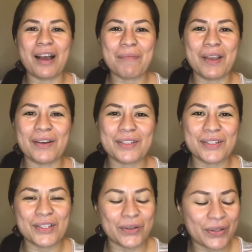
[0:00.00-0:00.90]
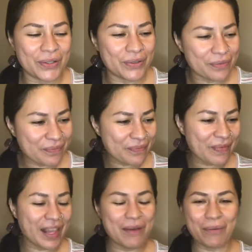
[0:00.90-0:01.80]
I'm here to show you
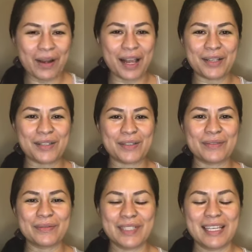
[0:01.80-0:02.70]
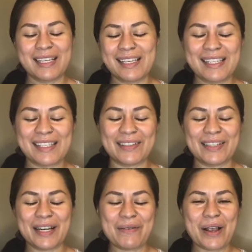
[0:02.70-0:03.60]
what I do. So
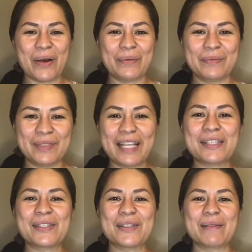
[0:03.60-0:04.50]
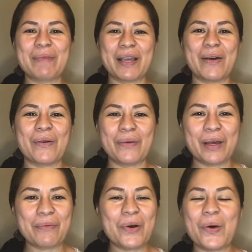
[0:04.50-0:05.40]
here we go. Let's do the big O,
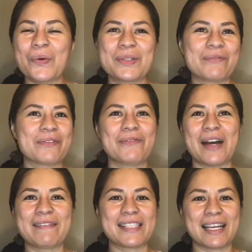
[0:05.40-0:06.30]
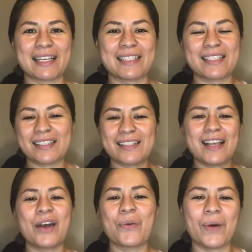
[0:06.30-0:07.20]
and we'll hold it for 5 seconds, just because
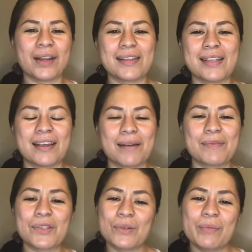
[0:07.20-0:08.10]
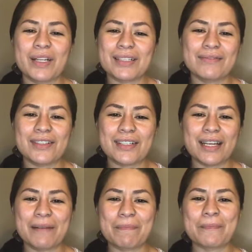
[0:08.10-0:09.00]
I don't want to take up too much of your
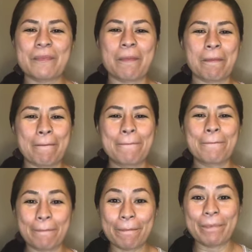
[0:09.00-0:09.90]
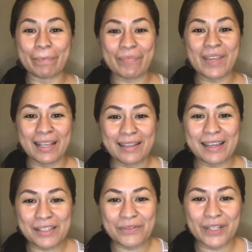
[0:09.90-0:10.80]
time. Mm-hmm.
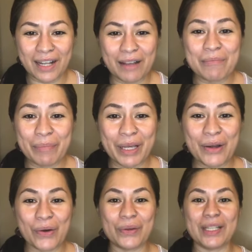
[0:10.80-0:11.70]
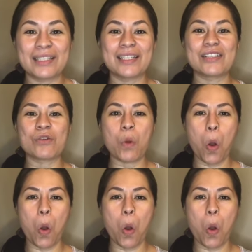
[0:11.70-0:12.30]
Yes, we're gonna have big O like this.